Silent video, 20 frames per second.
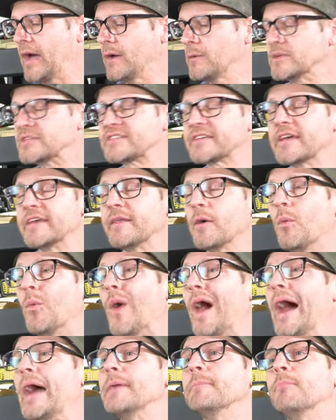I always say that
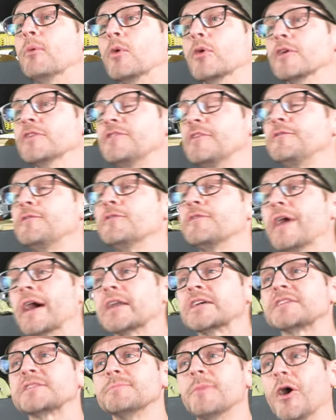wide boards, if you've
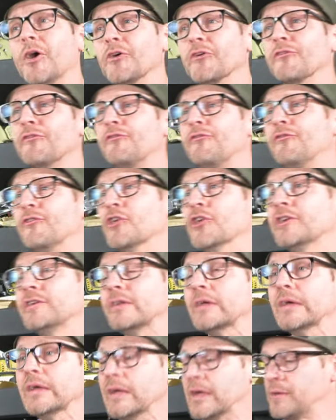got a smaller foot
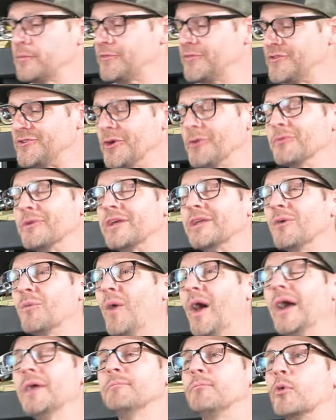and if you don't need a
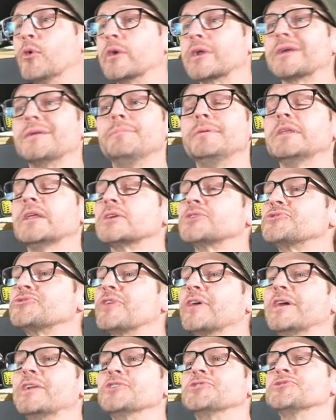wide board, it can be like
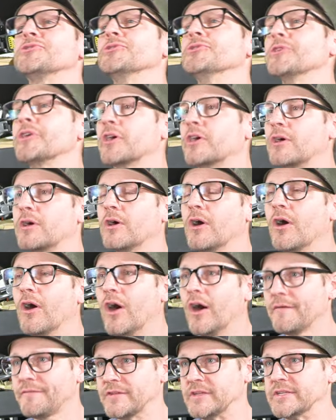trying to turn a
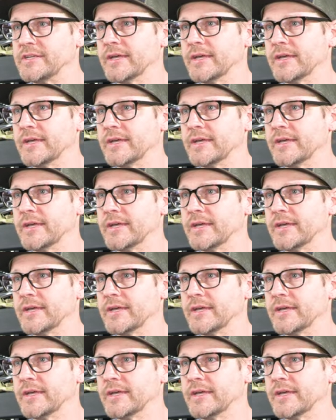coffee